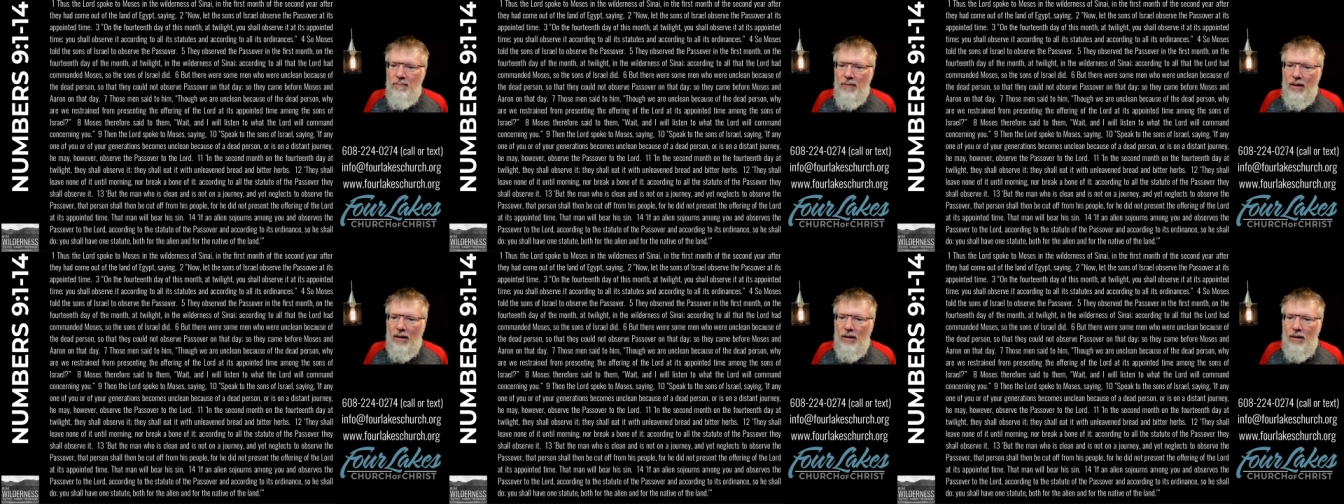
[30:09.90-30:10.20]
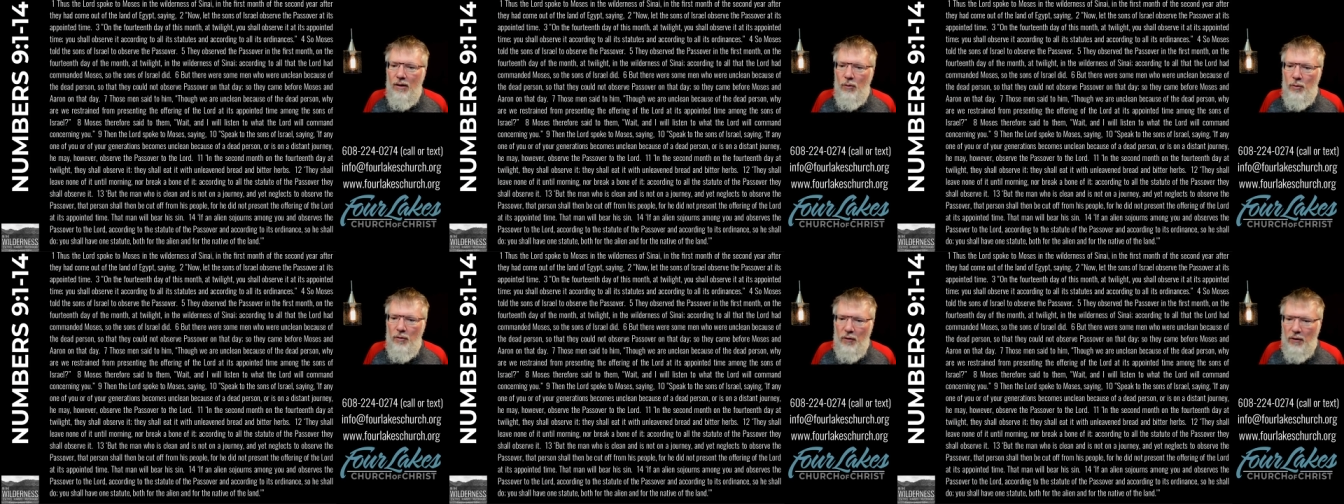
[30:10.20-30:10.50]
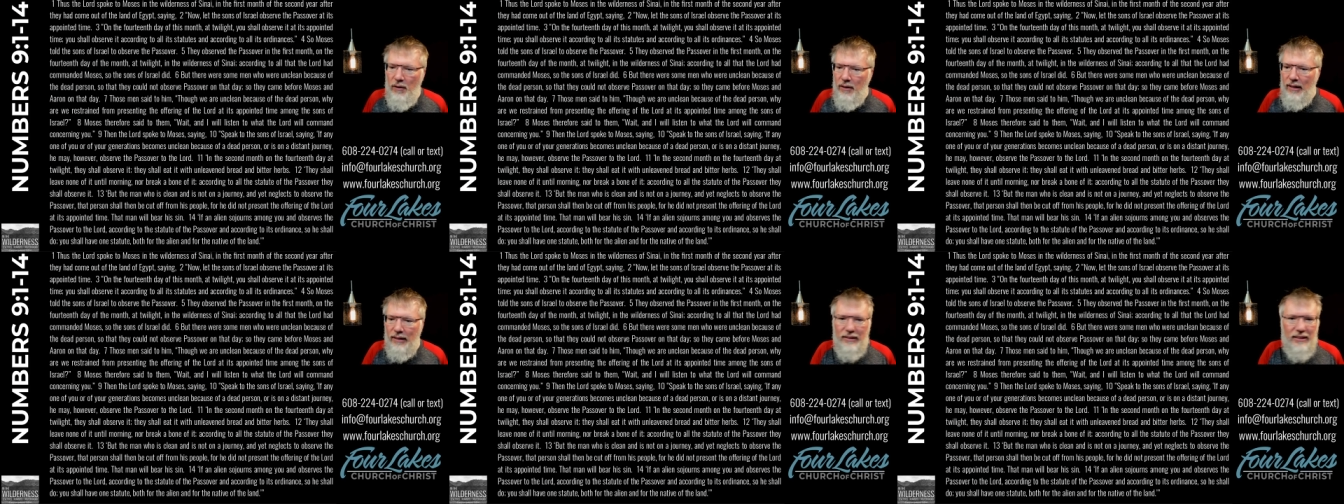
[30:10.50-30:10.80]
Uh, we've
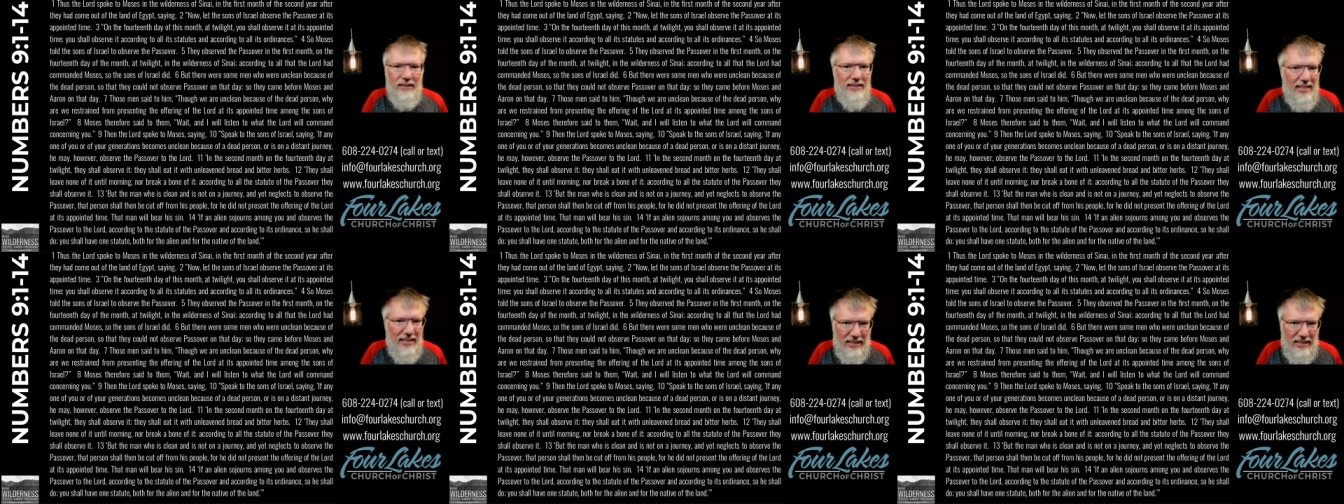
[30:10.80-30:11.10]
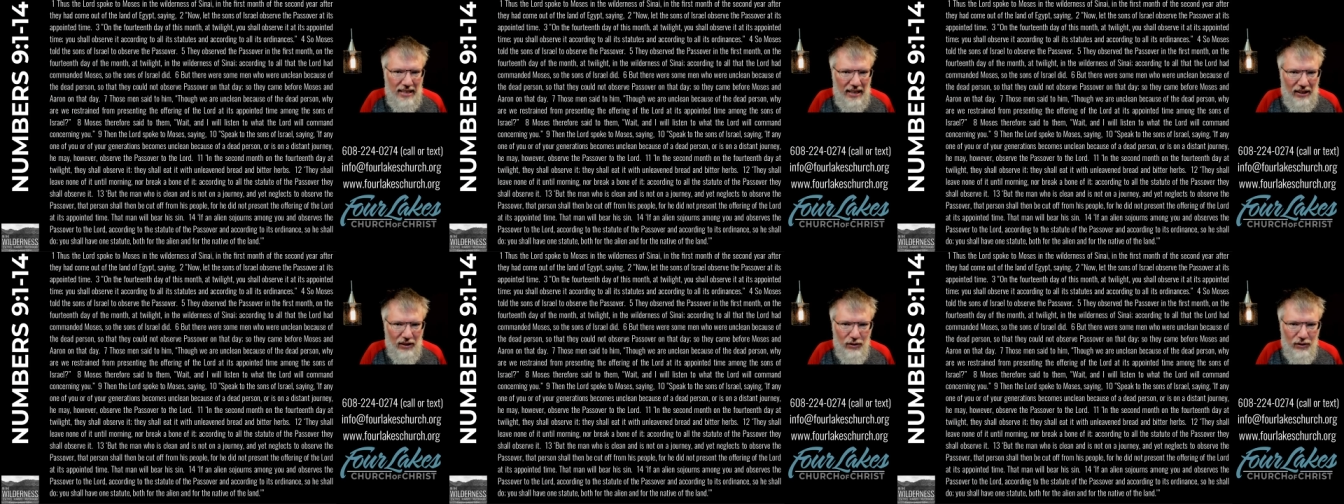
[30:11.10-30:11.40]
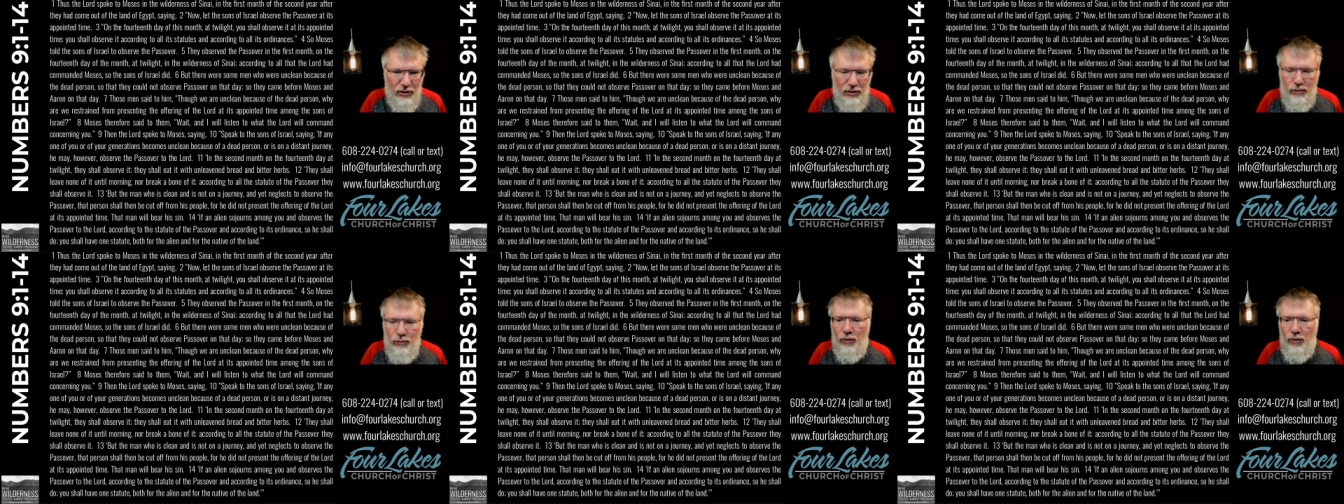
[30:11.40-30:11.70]
already got the
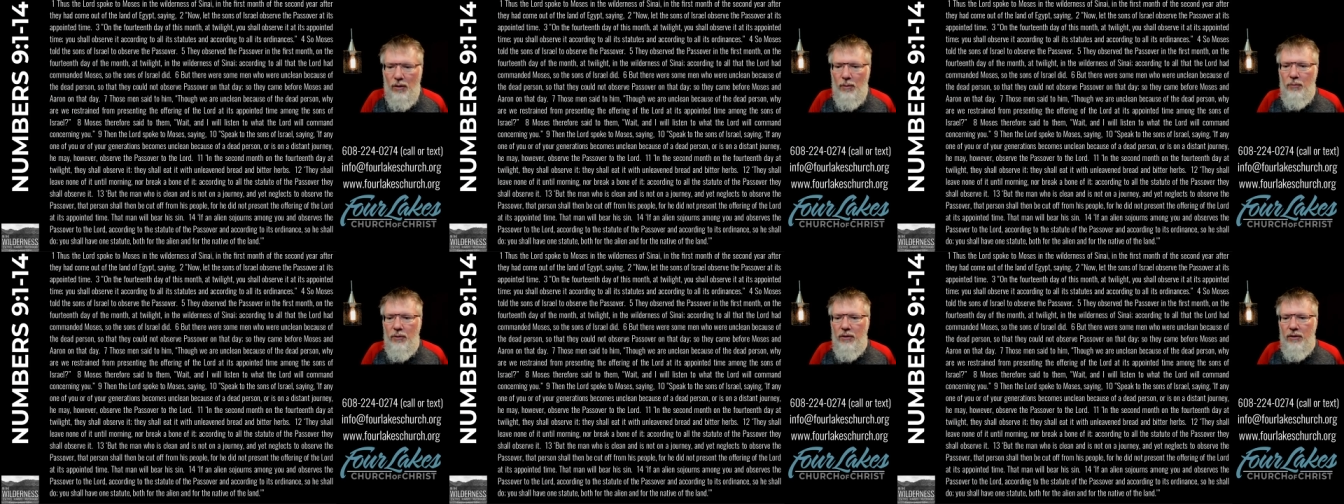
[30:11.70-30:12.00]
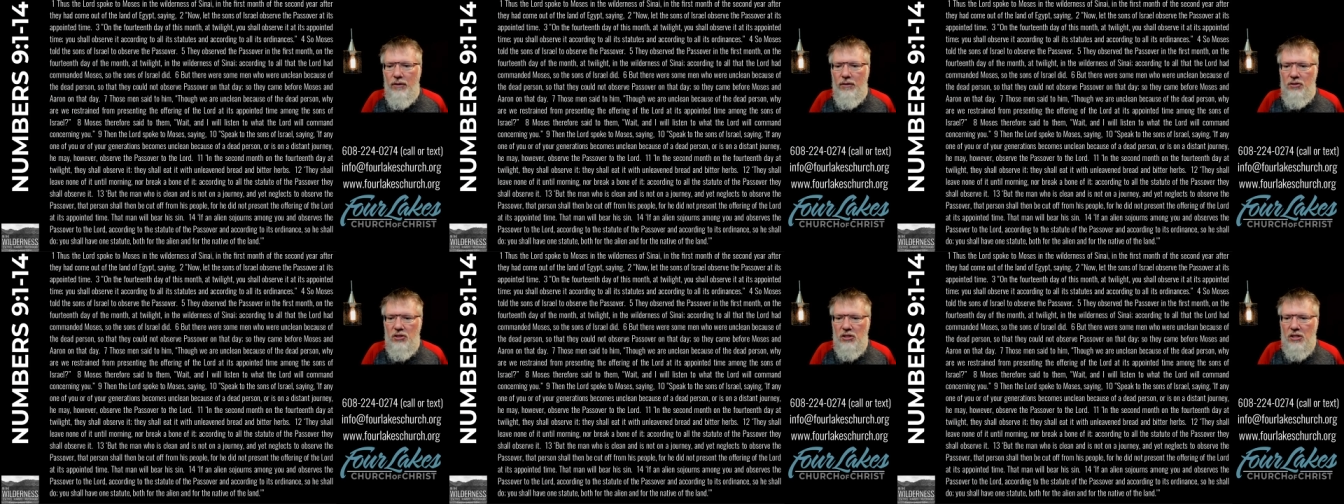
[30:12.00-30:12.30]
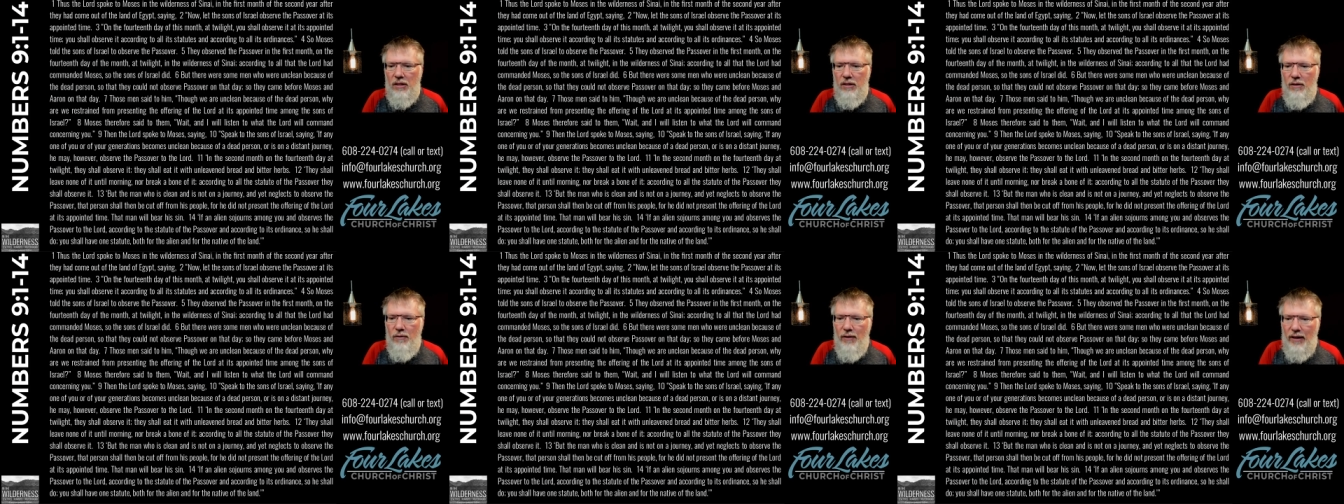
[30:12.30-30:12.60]
details from the
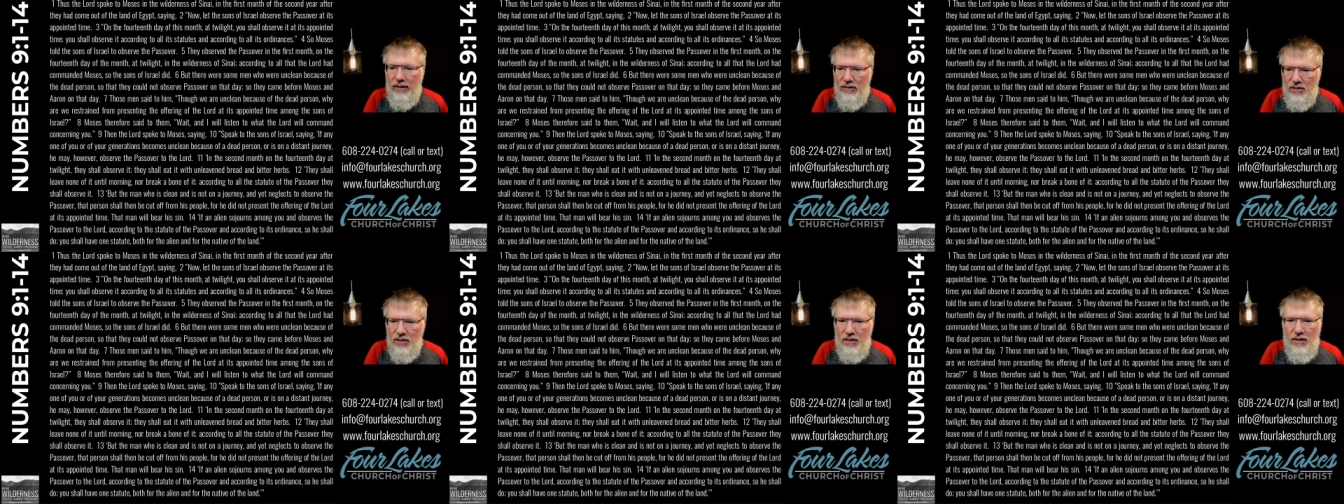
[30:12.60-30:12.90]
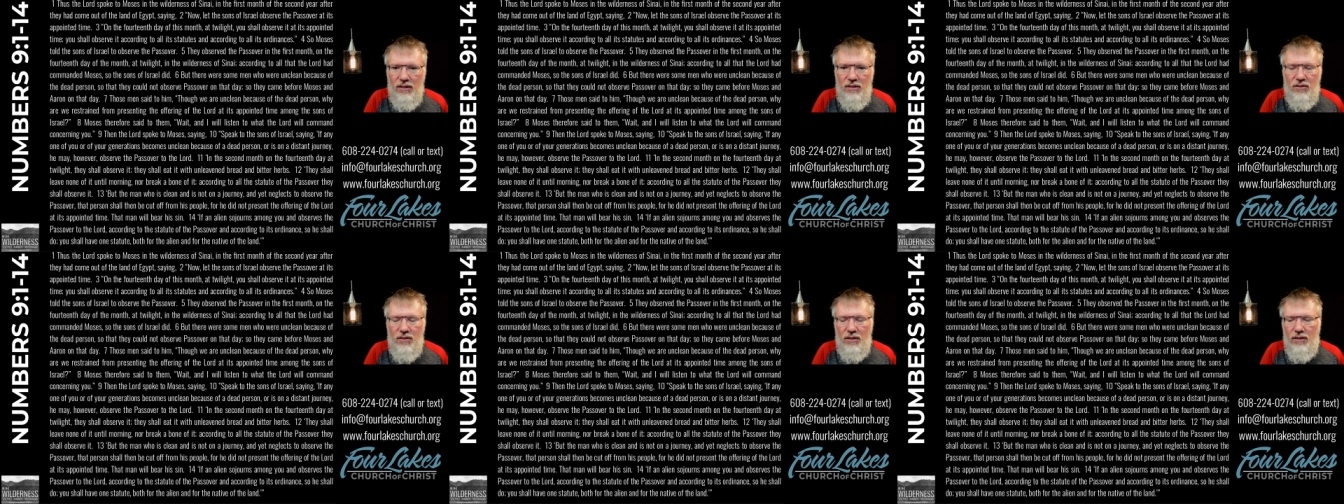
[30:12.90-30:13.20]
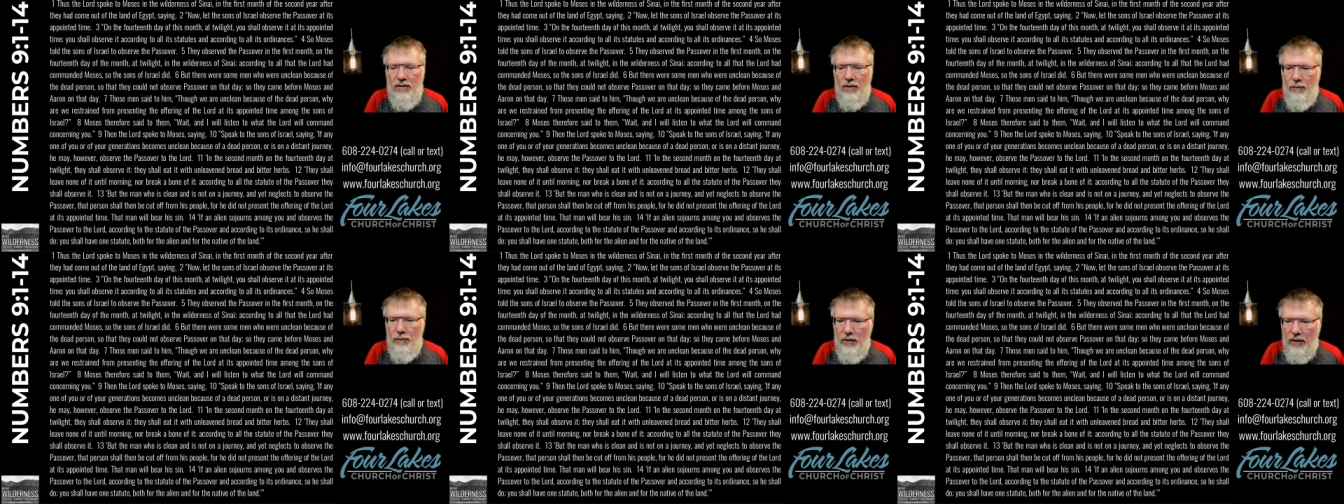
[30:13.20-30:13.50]
study of Exodus
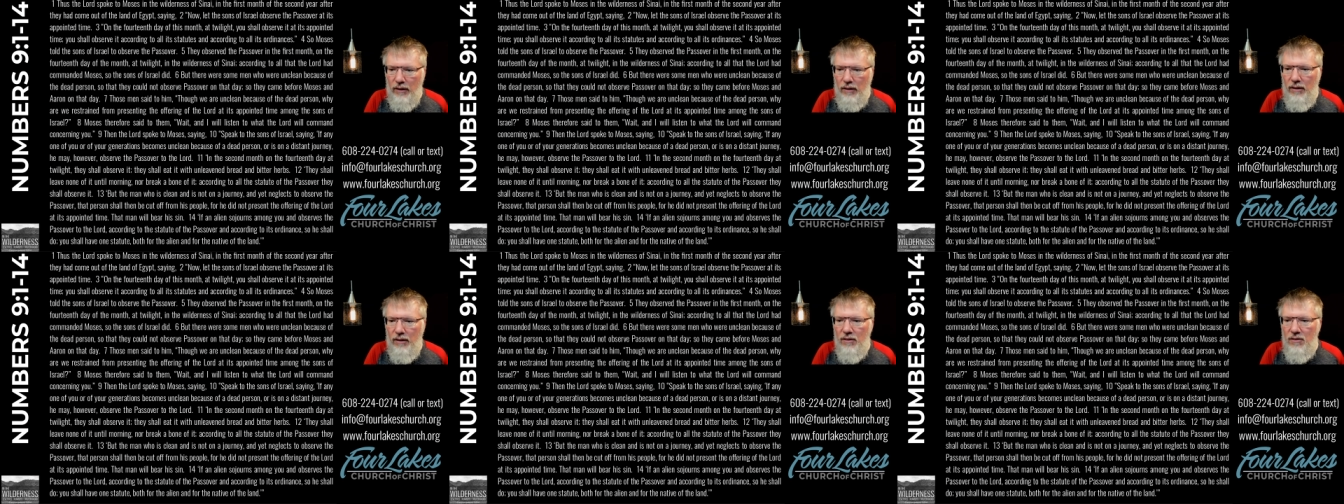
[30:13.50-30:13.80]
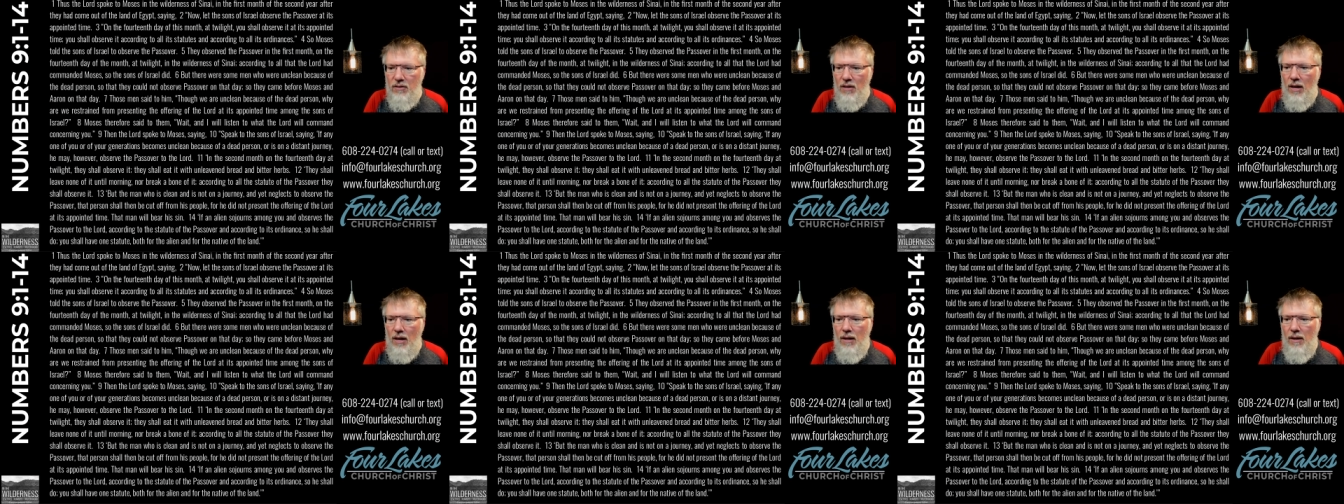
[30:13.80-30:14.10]
and Leviticus.